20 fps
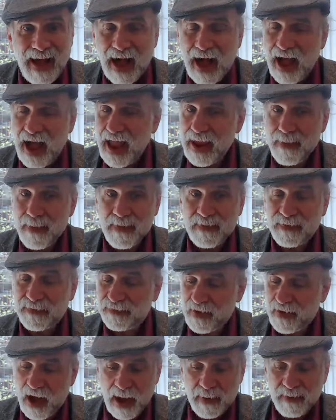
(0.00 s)
I'm
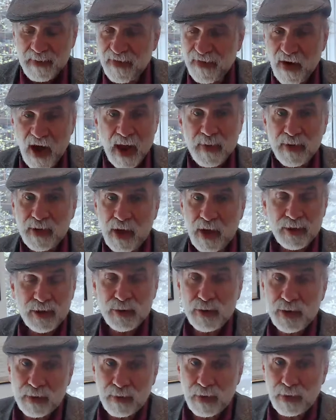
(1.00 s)
I'm fine with
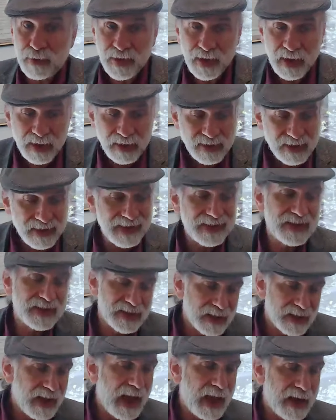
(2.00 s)
countries doing their own things. This
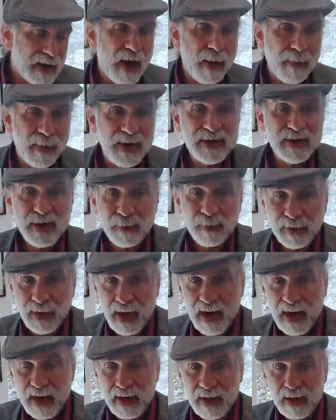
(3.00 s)
is again, companies
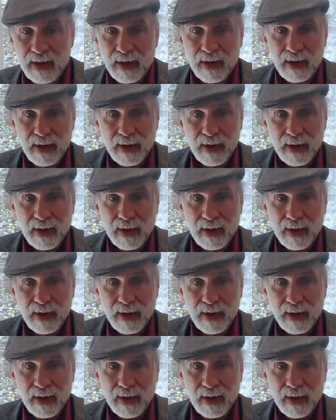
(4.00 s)
complain.